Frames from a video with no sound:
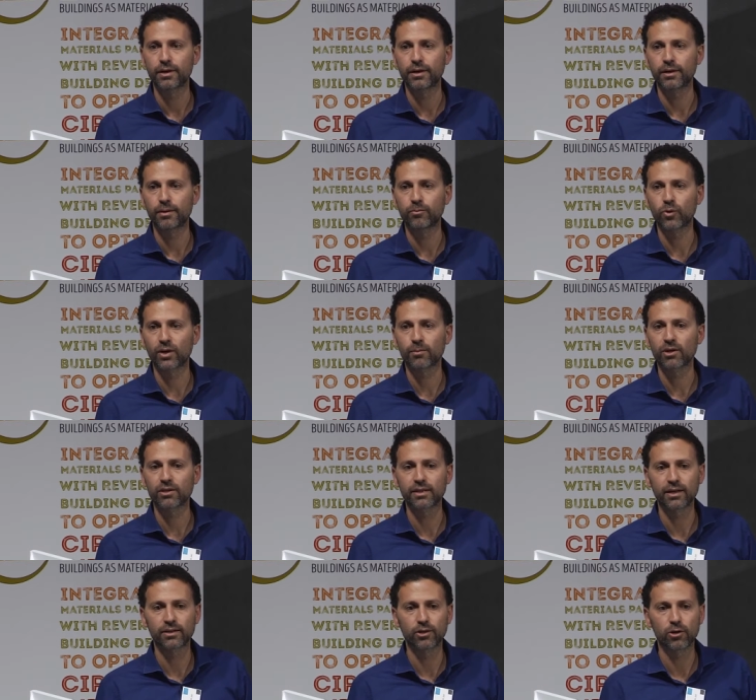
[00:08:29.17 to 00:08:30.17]
Um, what
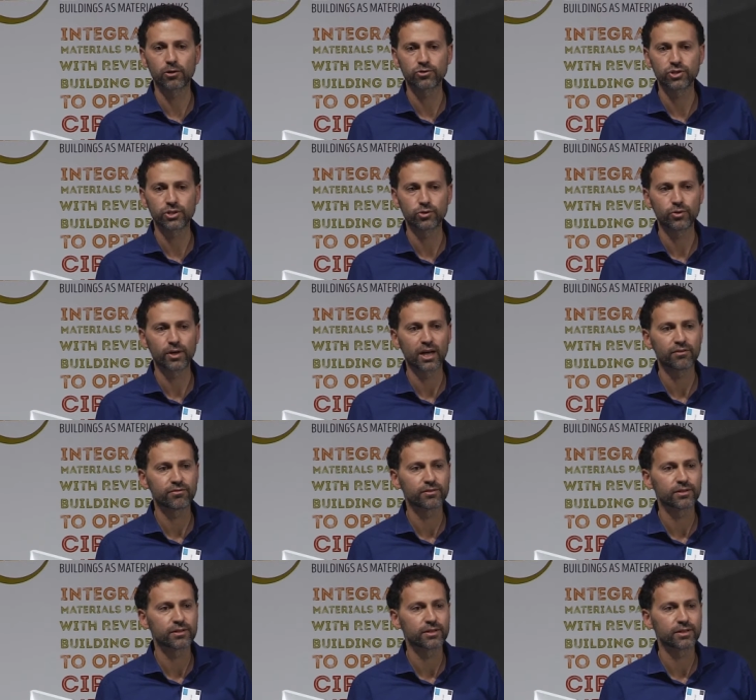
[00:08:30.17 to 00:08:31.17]
about technology? Do you
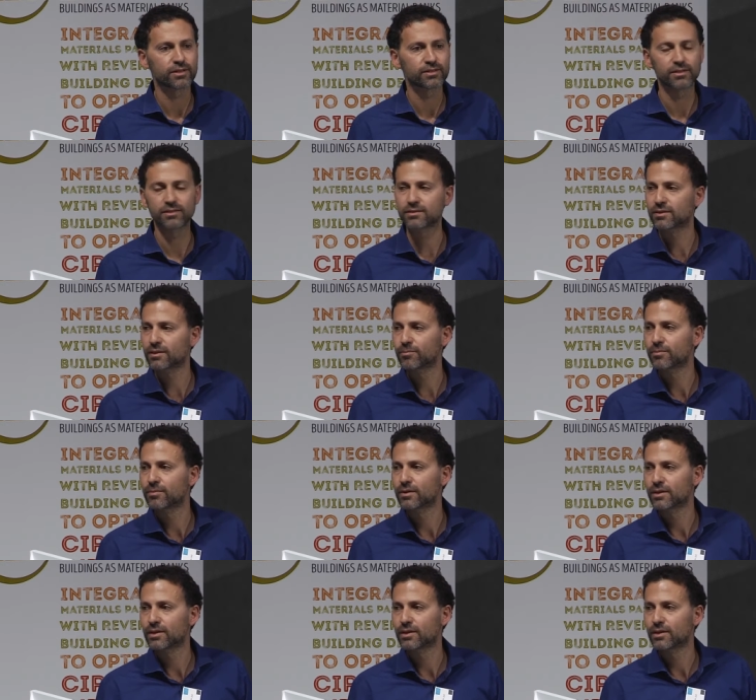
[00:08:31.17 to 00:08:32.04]
have a, a system,